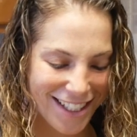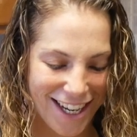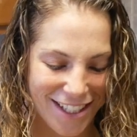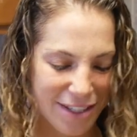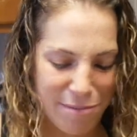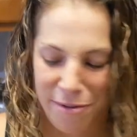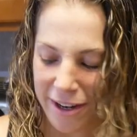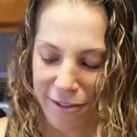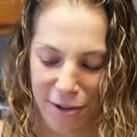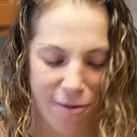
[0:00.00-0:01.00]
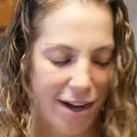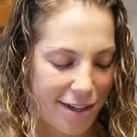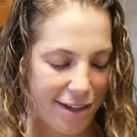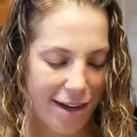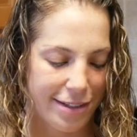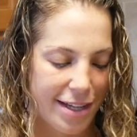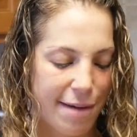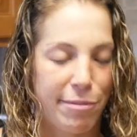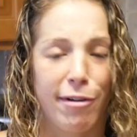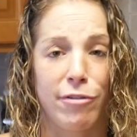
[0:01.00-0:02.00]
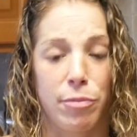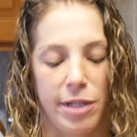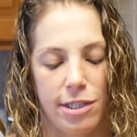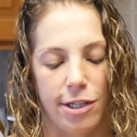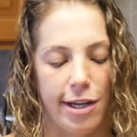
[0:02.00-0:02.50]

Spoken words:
Again, you can put whatever you want on top of your pizza.